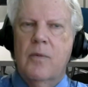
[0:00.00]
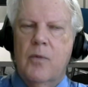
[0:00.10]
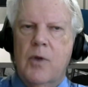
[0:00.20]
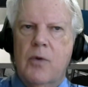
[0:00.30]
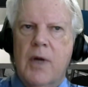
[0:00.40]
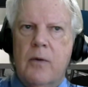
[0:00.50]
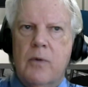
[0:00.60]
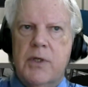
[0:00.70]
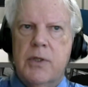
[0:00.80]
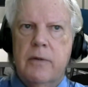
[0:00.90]
You're right.
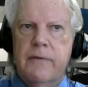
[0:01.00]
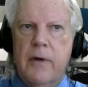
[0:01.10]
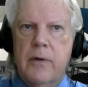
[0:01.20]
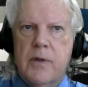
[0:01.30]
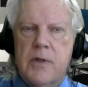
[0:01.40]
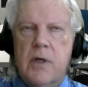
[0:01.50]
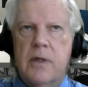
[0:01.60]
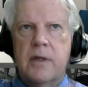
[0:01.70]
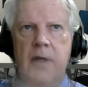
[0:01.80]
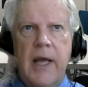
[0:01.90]
We're too focused
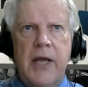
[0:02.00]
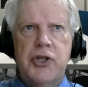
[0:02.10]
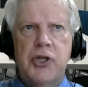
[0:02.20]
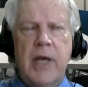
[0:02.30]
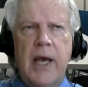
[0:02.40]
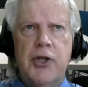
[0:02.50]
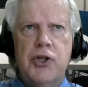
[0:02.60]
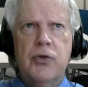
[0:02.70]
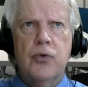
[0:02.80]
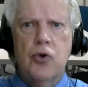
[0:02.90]
on
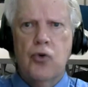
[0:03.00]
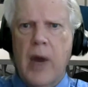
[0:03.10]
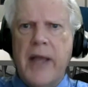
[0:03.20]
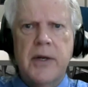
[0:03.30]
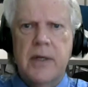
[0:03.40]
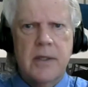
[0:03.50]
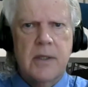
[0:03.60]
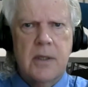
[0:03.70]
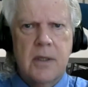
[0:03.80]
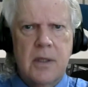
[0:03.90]
educational greatness,